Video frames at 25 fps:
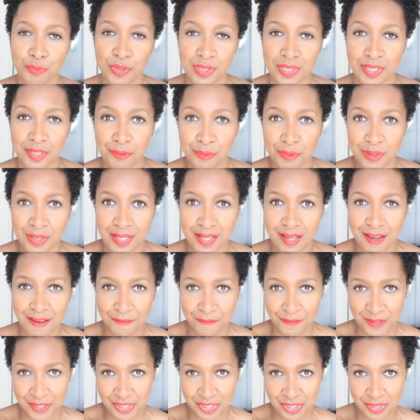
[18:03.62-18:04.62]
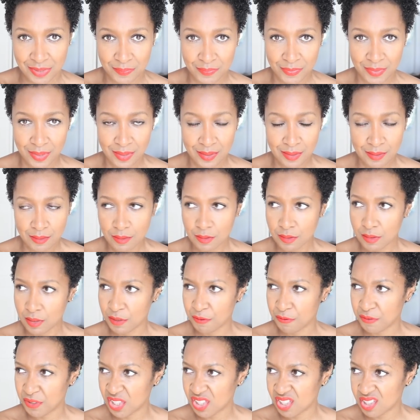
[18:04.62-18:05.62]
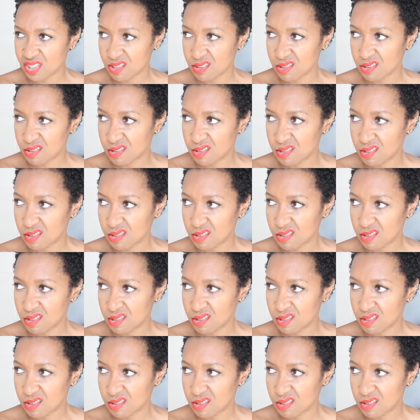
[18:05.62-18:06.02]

really, really efficient. Efficient.